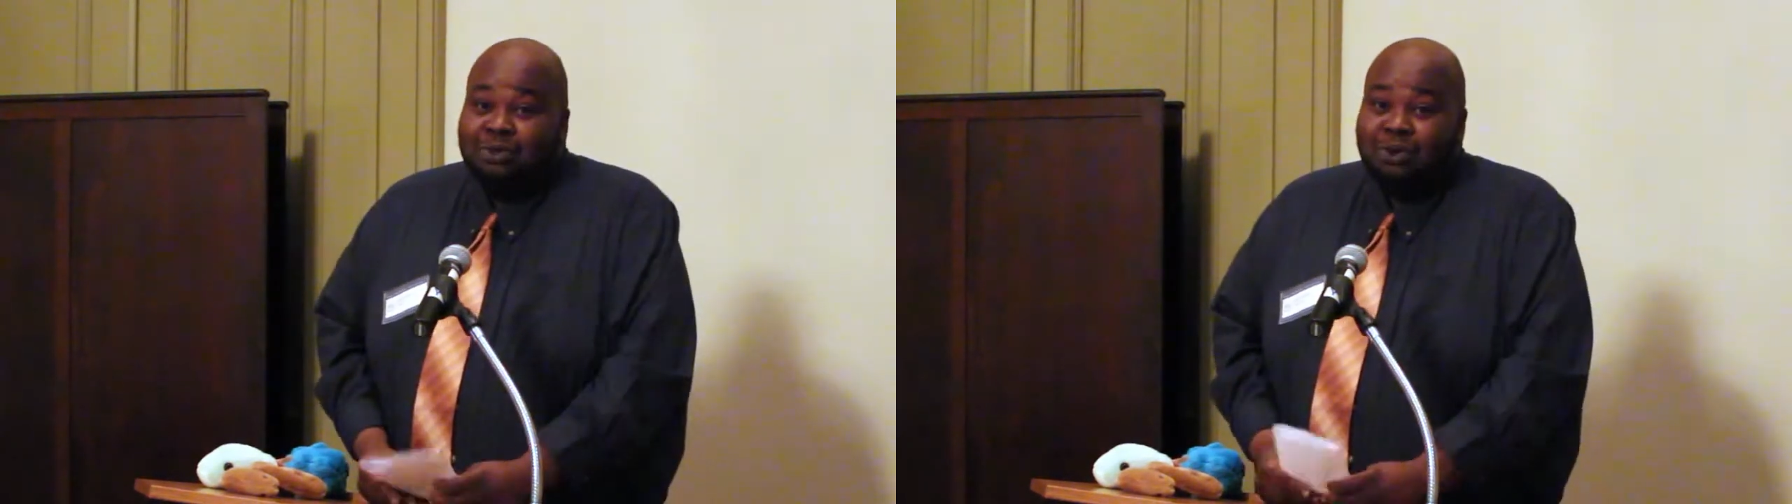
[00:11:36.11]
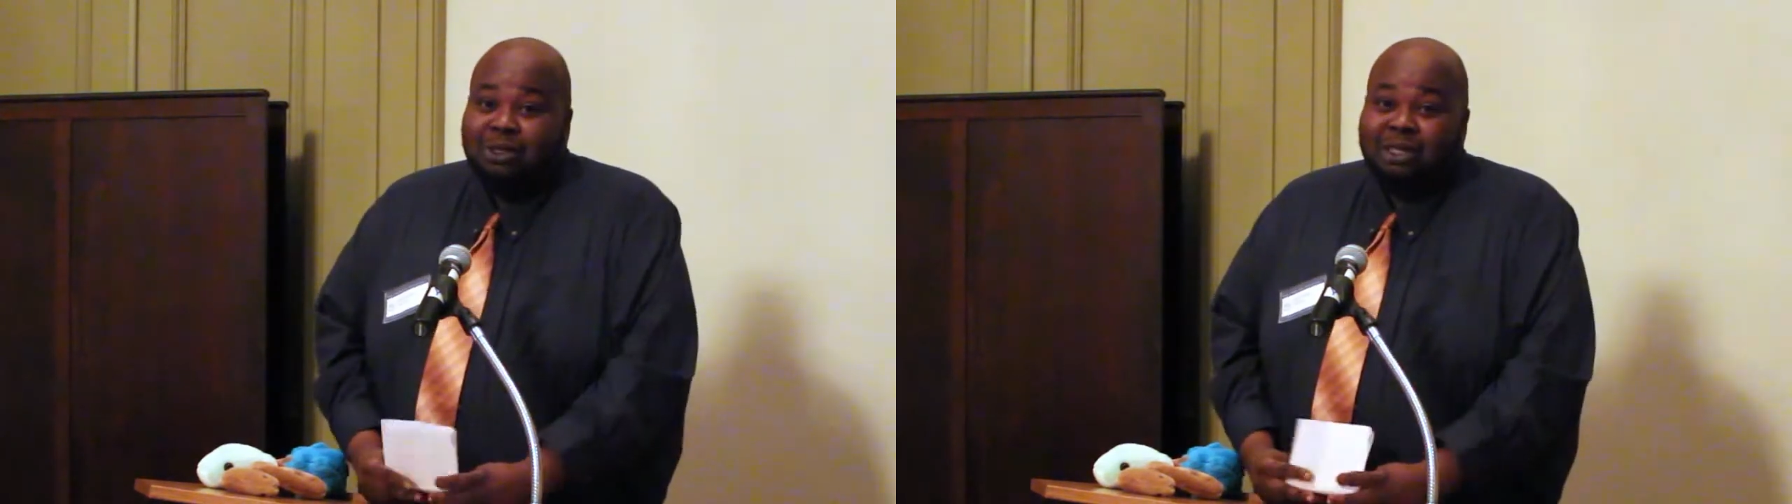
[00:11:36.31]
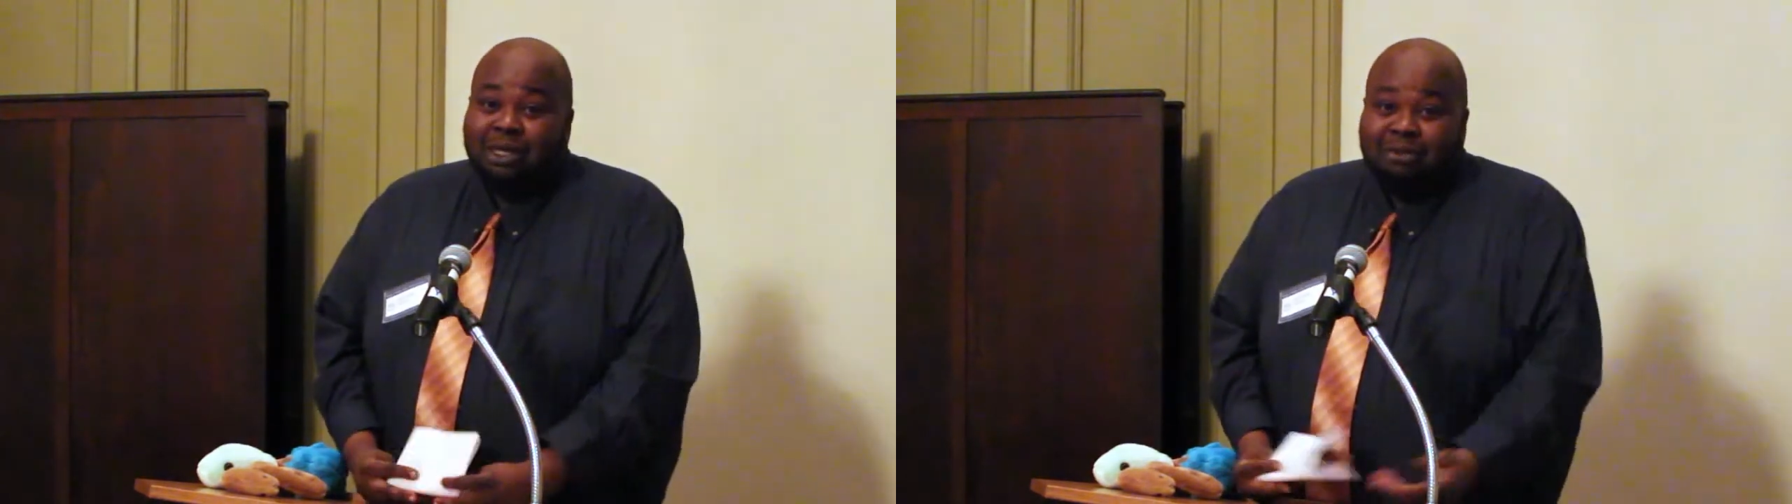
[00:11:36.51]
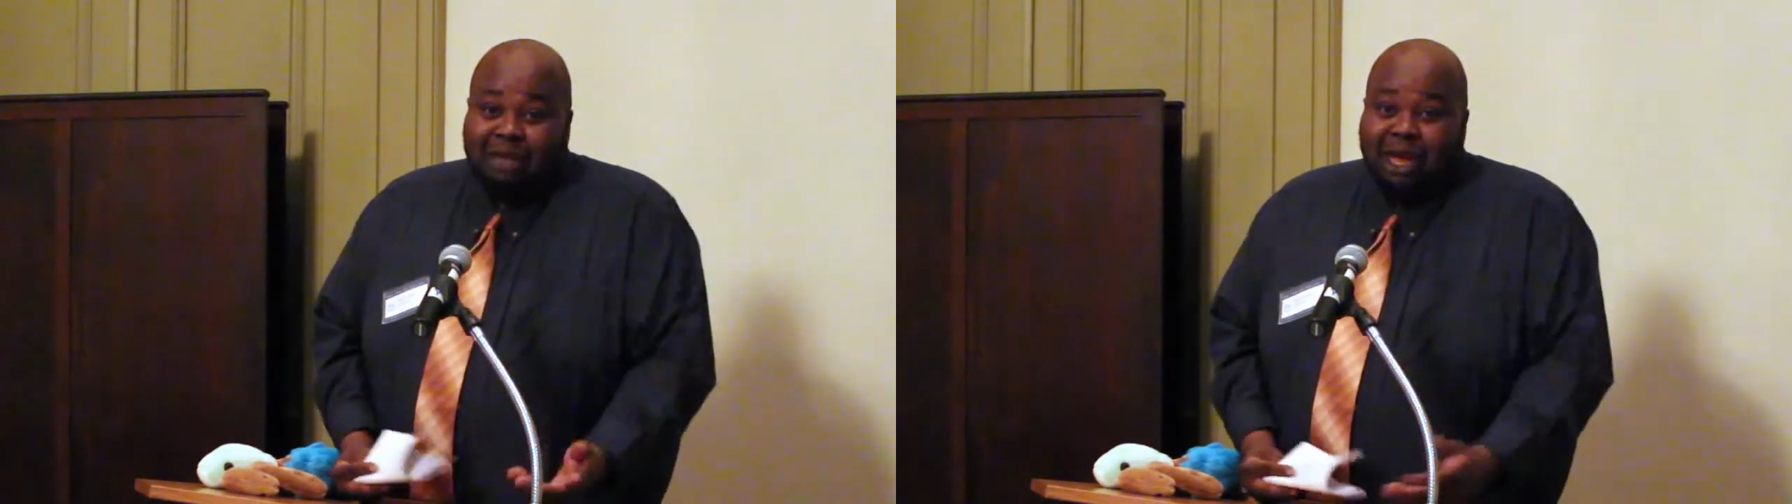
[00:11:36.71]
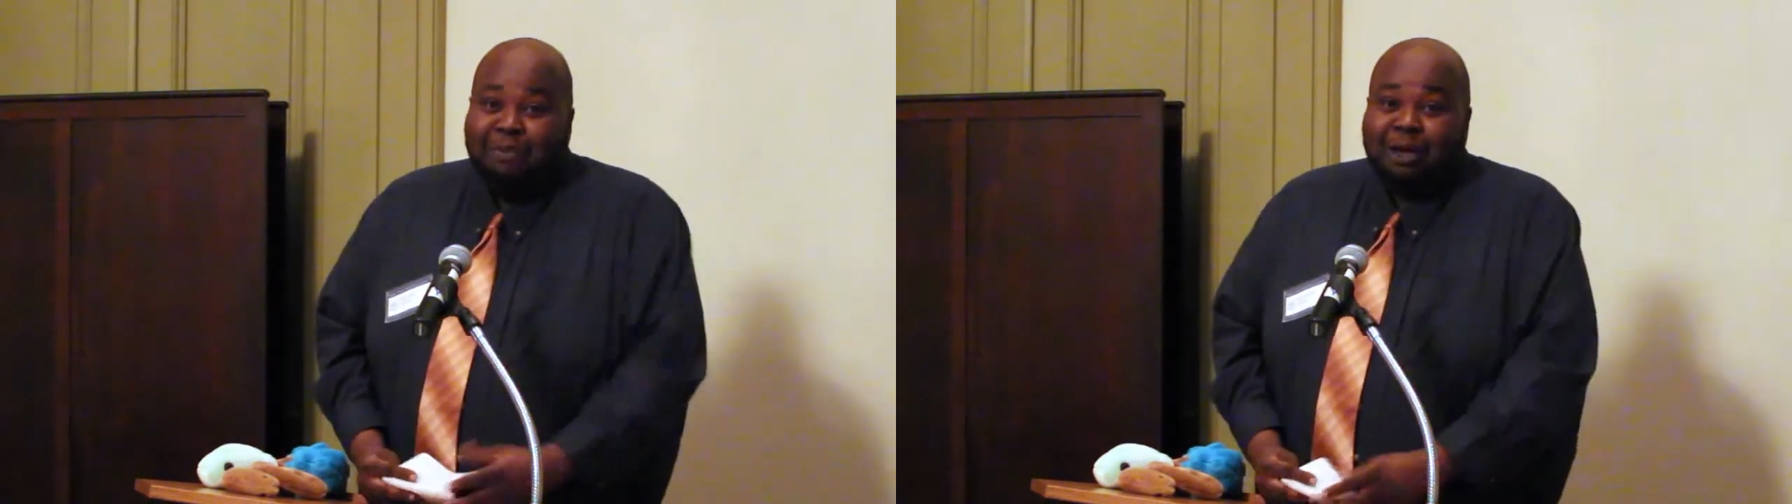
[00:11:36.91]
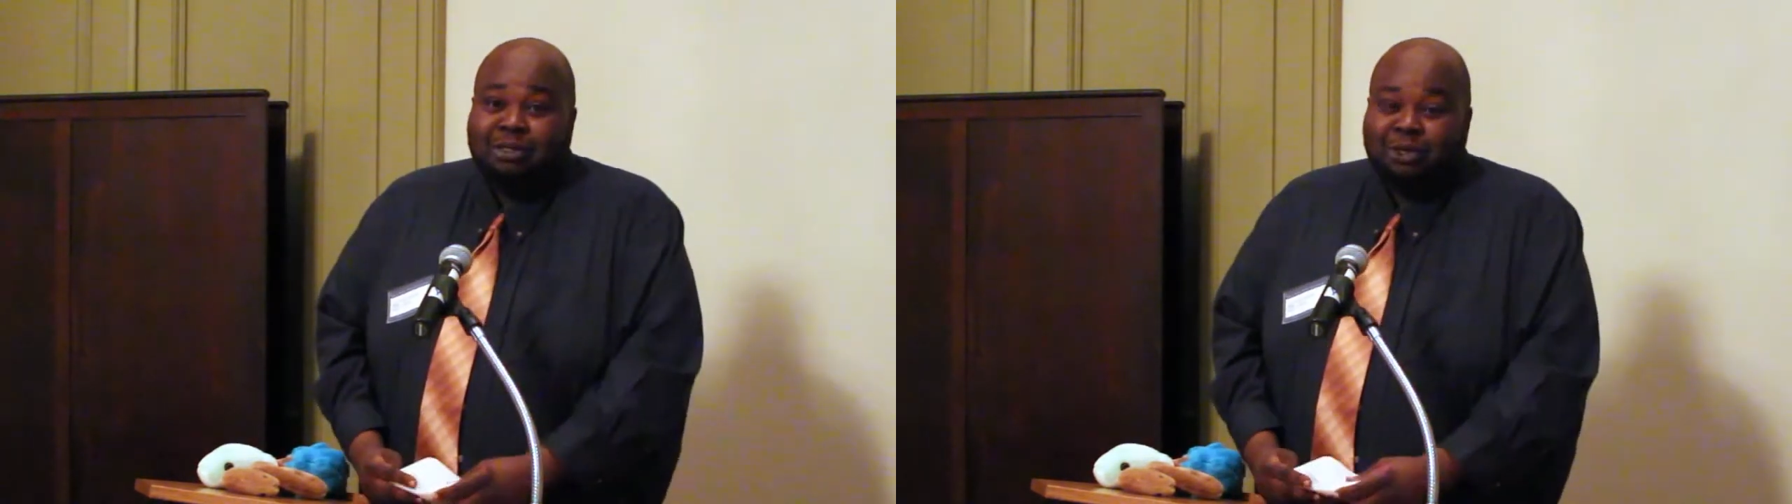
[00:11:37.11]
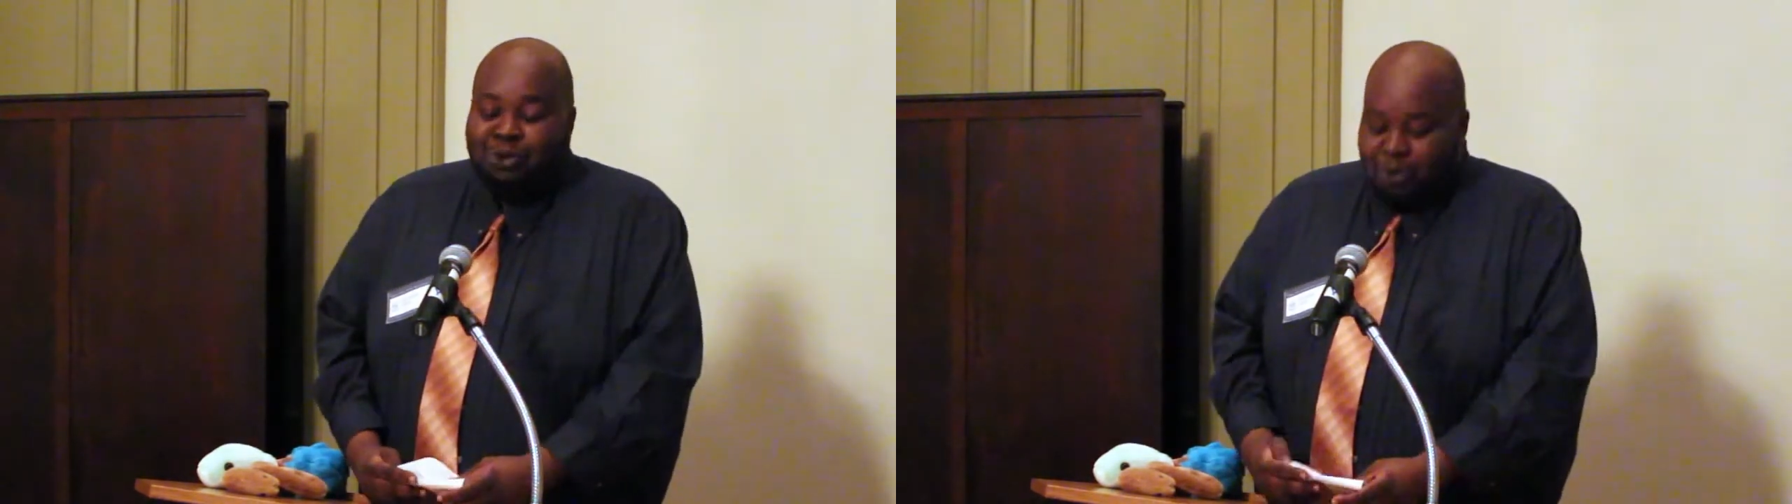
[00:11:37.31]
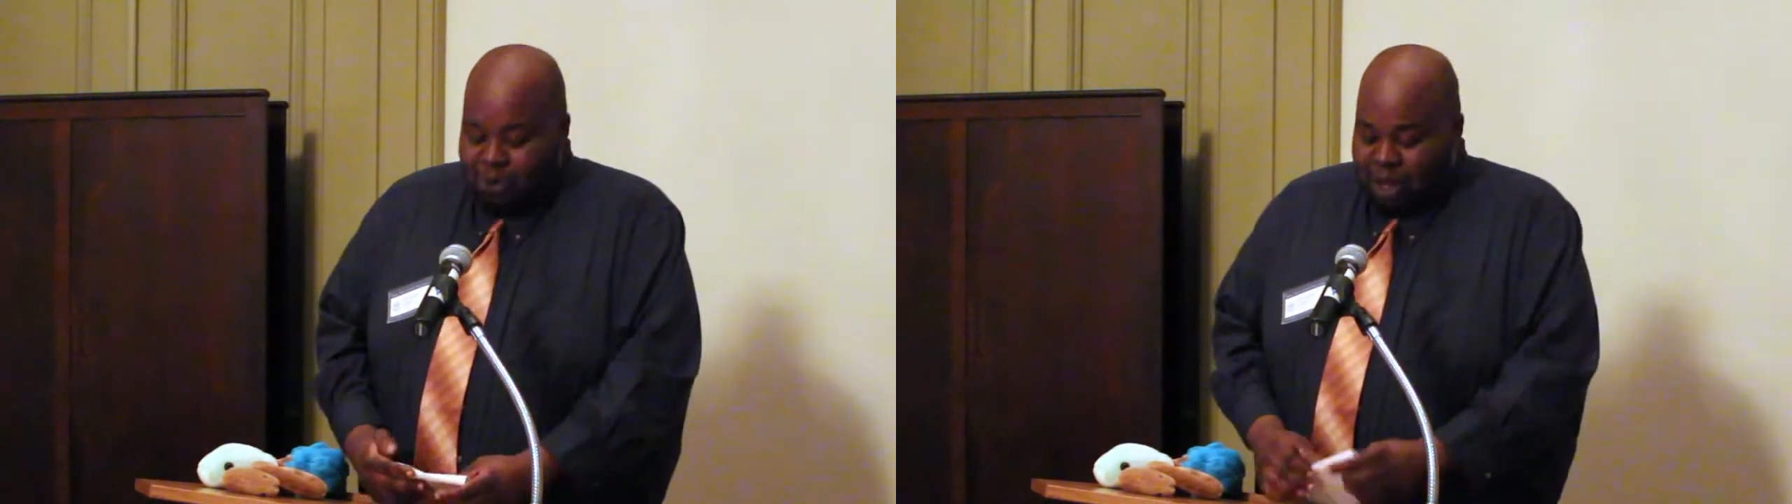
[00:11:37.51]
scores at my
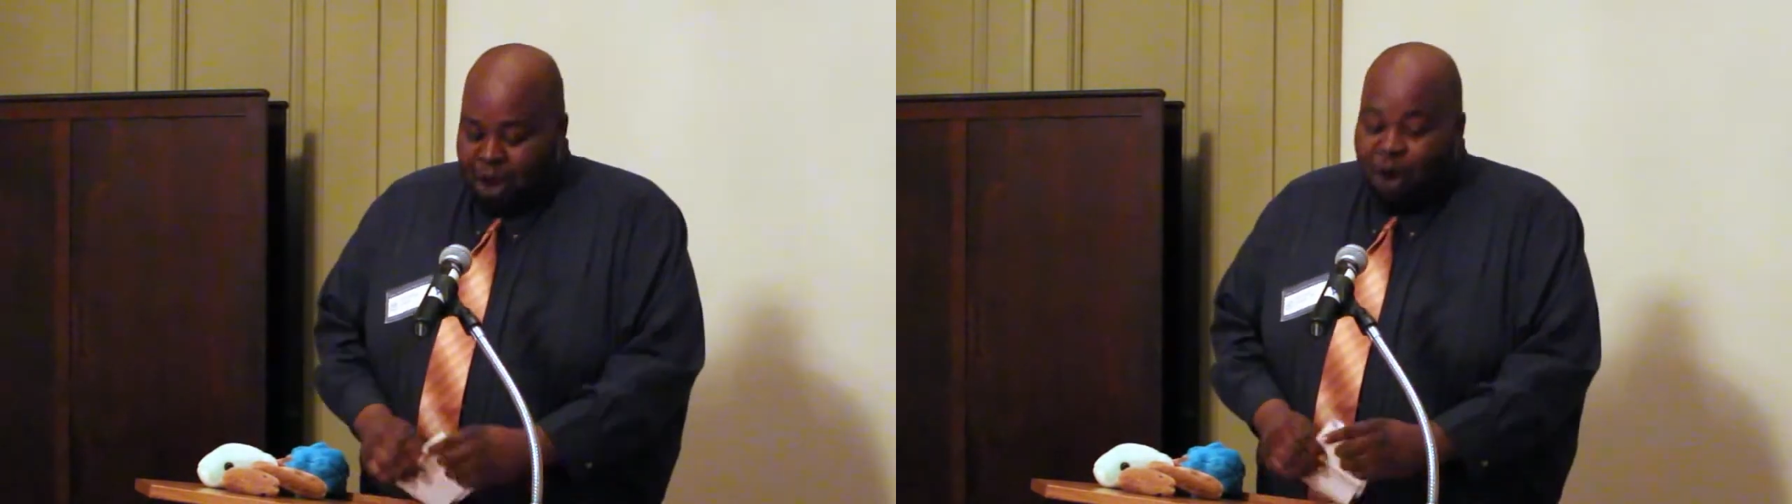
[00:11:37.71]
school,